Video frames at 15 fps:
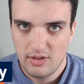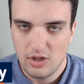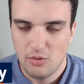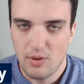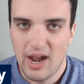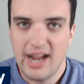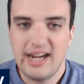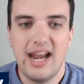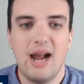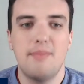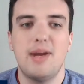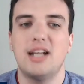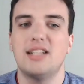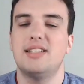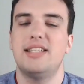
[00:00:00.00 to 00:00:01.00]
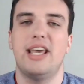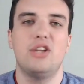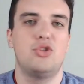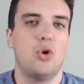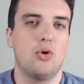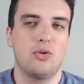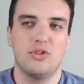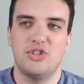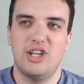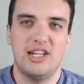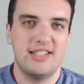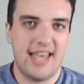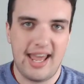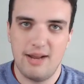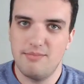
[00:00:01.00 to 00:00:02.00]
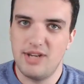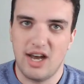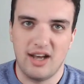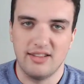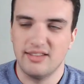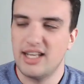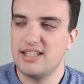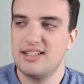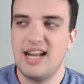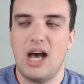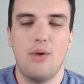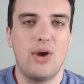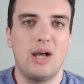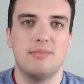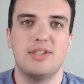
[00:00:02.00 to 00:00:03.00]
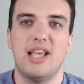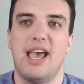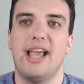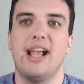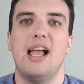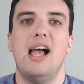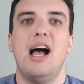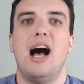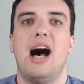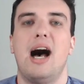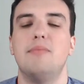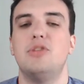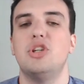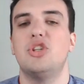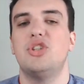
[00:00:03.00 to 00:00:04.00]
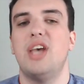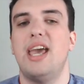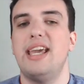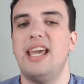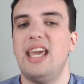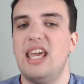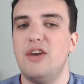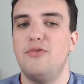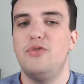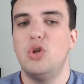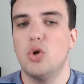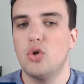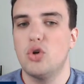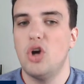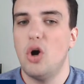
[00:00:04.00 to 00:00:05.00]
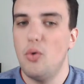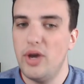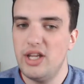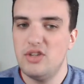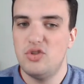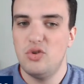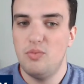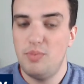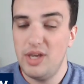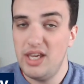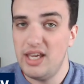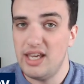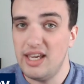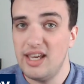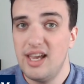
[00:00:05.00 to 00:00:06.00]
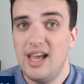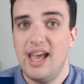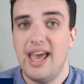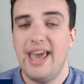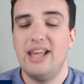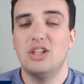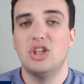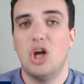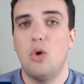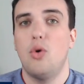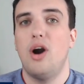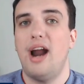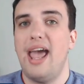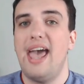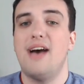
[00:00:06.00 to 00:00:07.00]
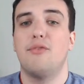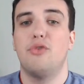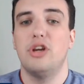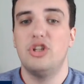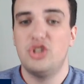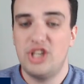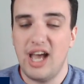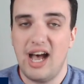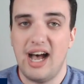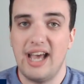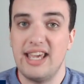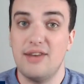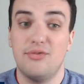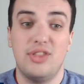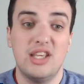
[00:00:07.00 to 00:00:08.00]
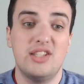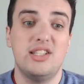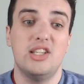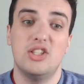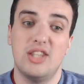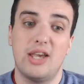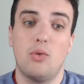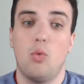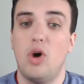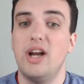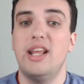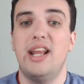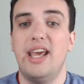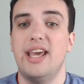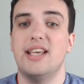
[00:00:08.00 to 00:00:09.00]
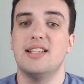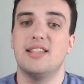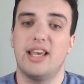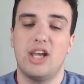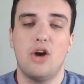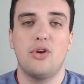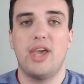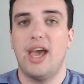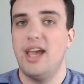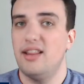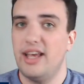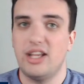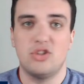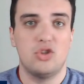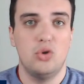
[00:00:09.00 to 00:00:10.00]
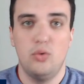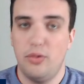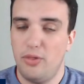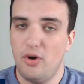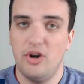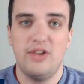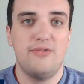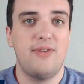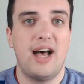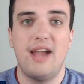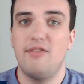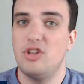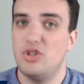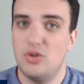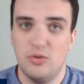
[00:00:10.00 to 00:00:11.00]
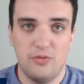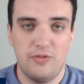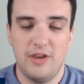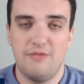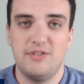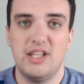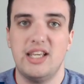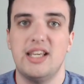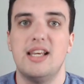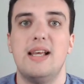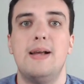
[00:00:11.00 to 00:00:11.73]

right? And I'm not saying Torkelson is Adam Dunn. That's not what I'm saying. I'm just saying if you're going to be a lower average guy, if this is like what it is, like, okay, like 235 to 250,